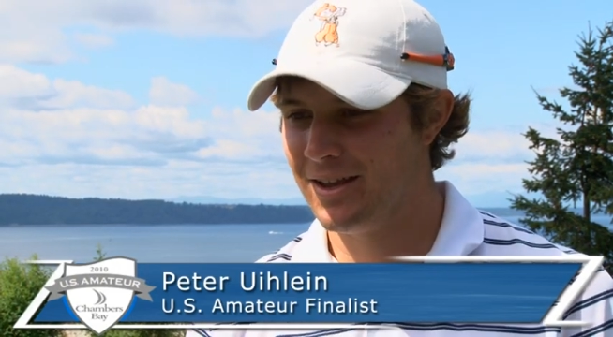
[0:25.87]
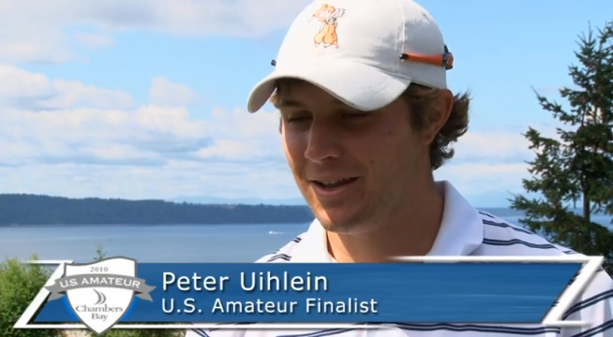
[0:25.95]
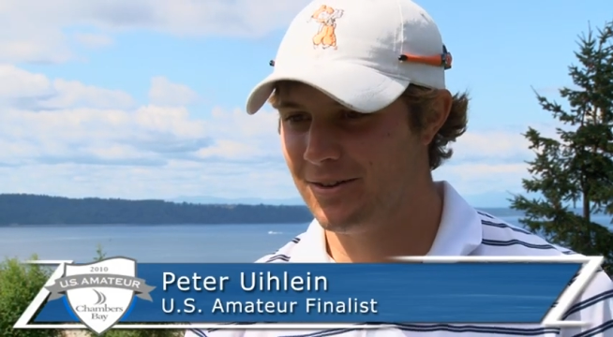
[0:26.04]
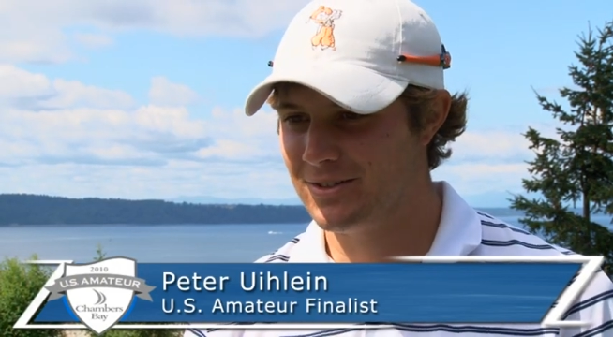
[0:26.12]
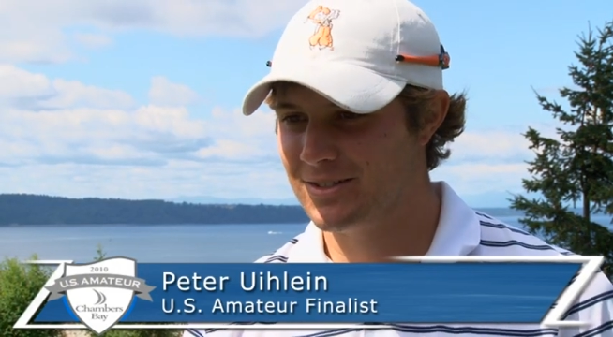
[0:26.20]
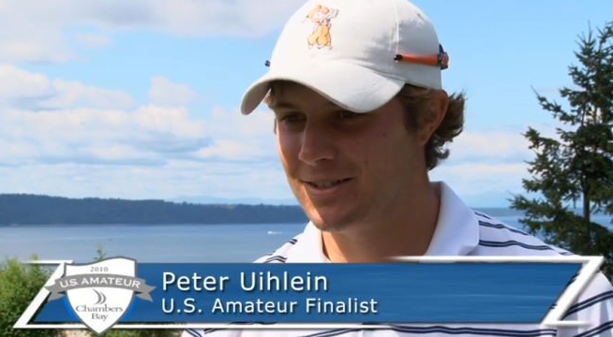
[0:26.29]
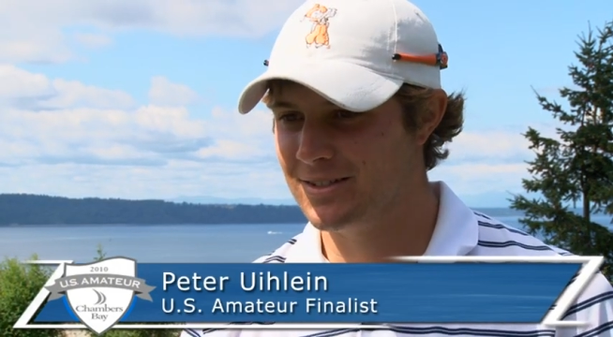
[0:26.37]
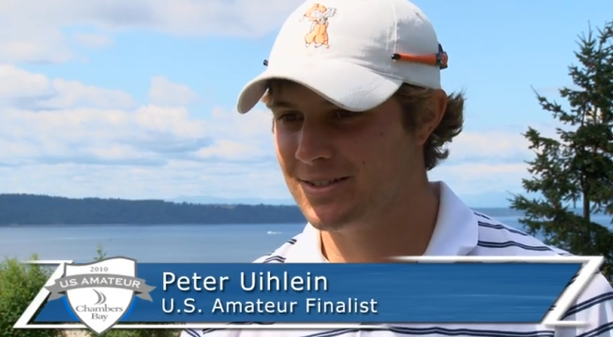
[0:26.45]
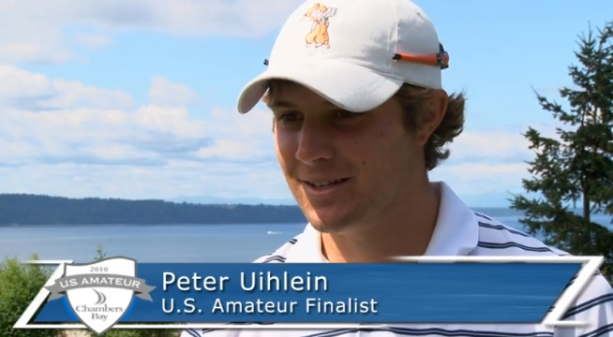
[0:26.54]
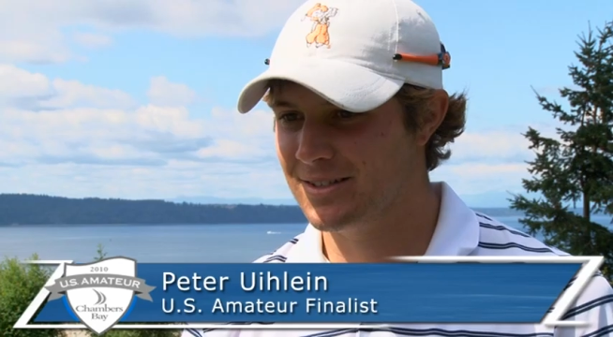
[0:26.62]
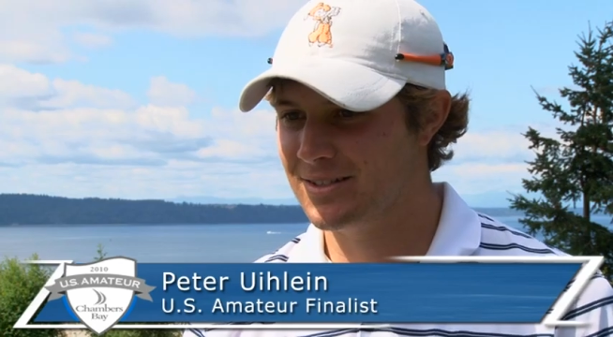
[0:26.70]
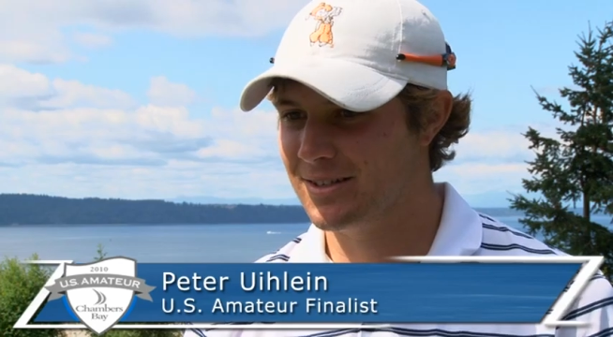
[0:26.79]
you know it's it's
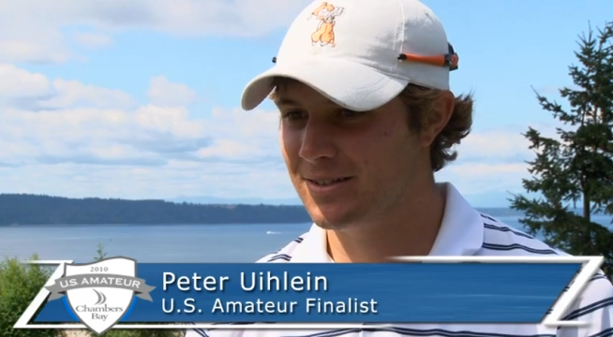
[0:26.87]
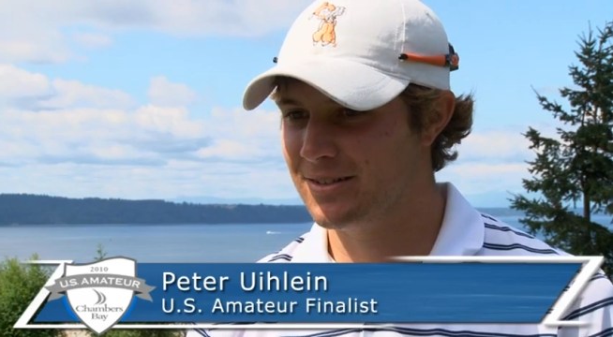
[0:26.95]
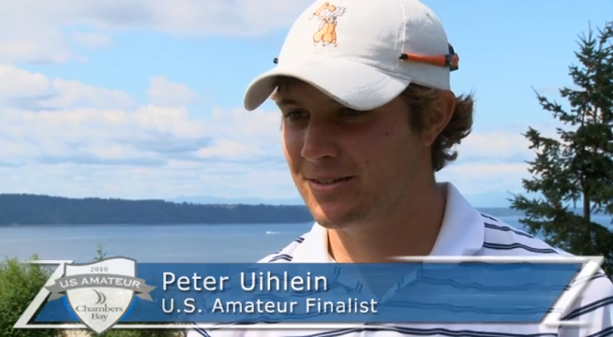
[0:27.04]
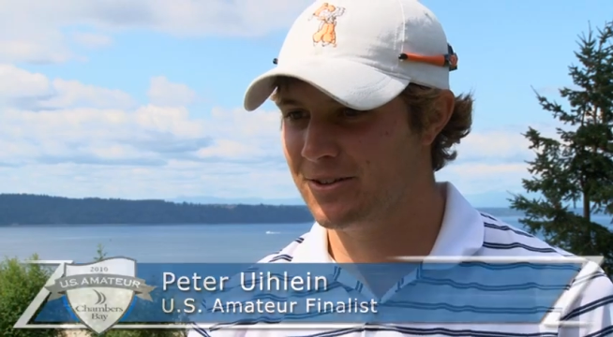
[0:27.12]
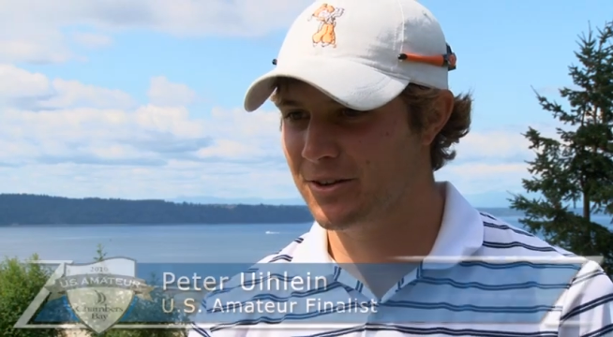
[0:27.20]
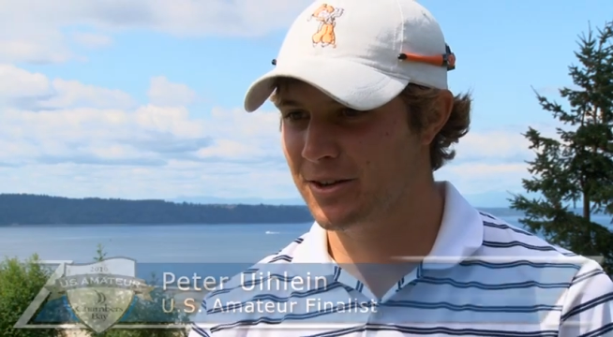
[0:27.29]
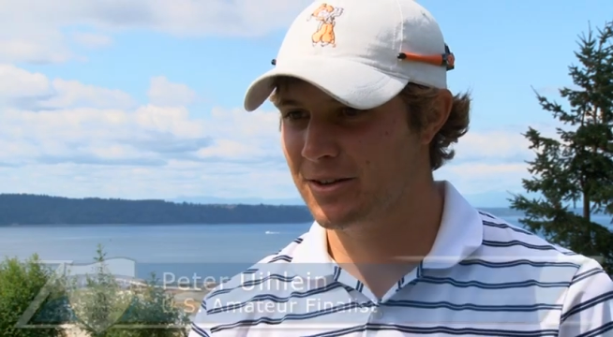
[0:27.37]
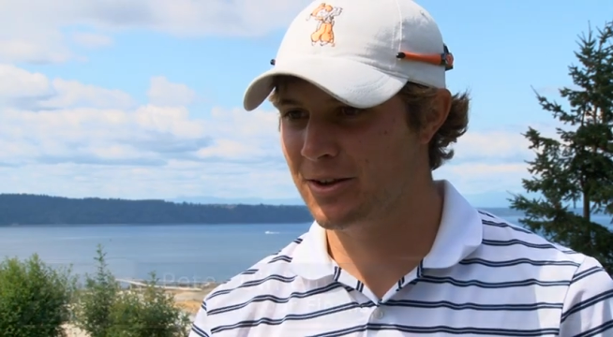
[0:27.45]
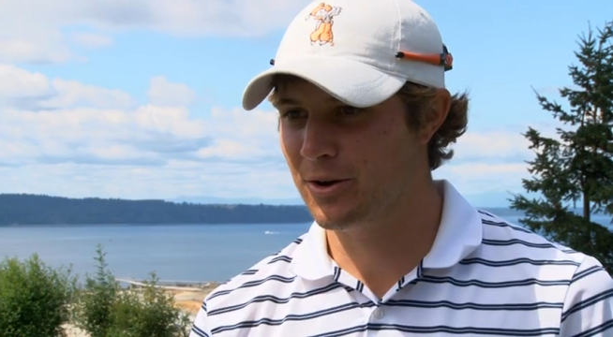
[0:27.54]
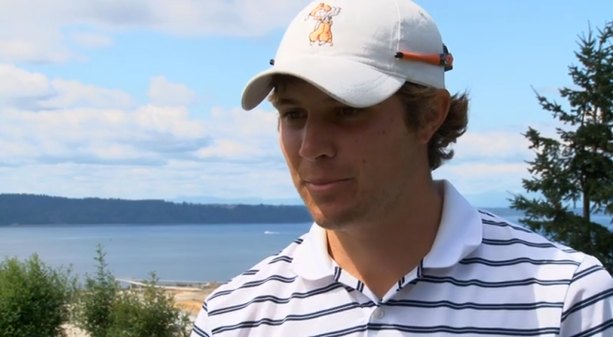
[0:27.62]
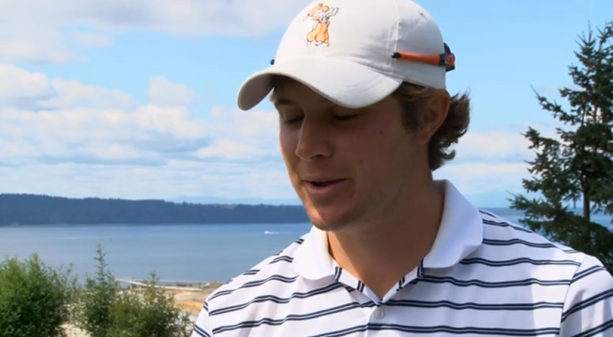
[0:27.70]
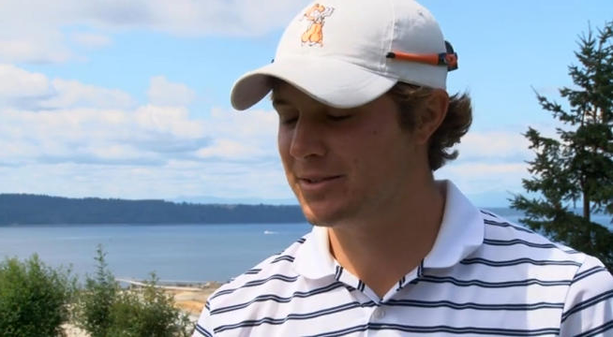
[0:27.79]
nice that you know you get to
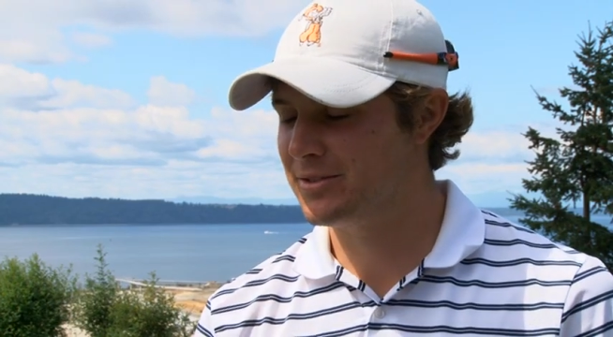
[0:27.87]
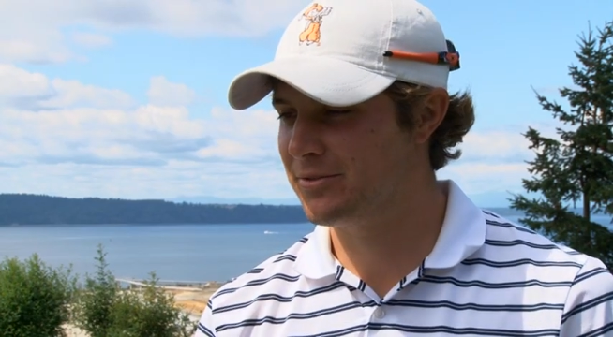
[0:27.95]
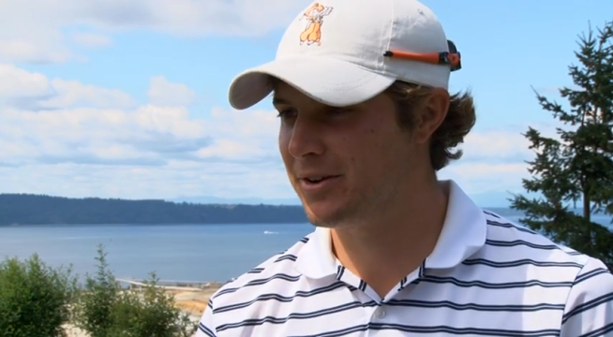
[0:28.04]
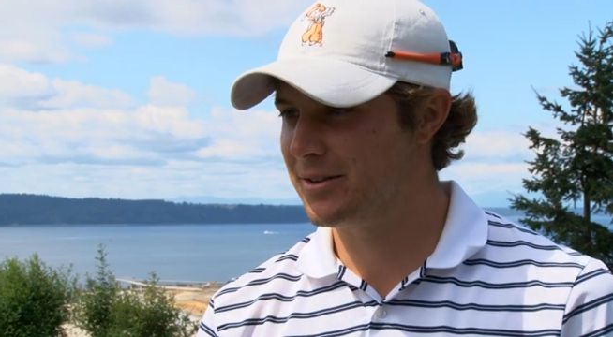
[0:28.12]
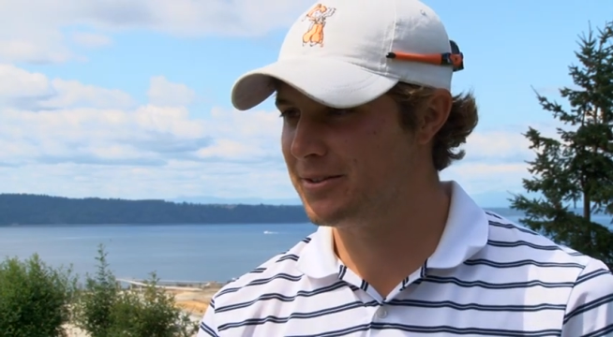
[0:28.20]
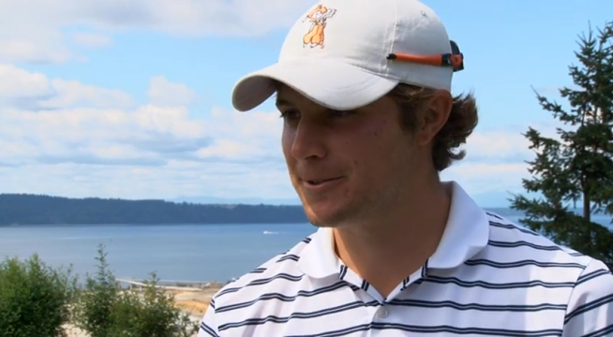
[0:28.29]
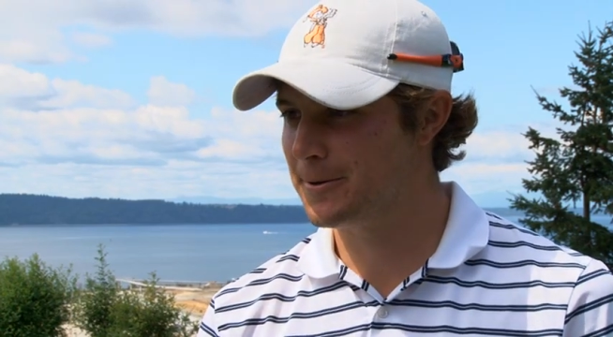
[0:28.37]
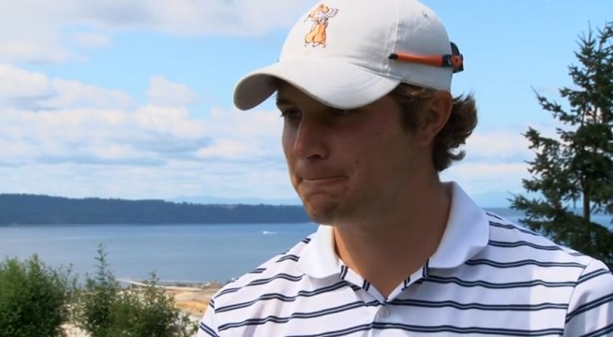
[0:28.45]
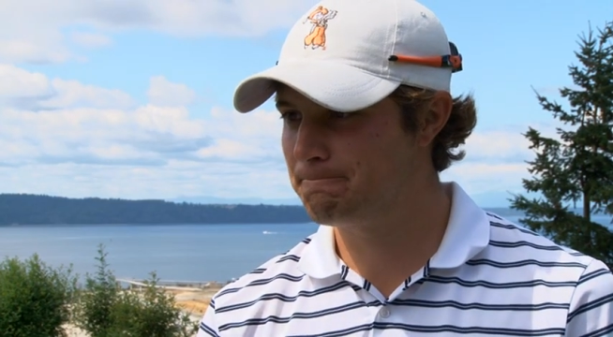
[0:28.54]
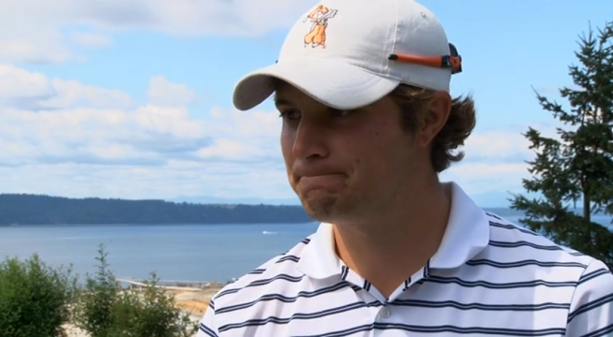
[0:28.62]
go up against a friend. So.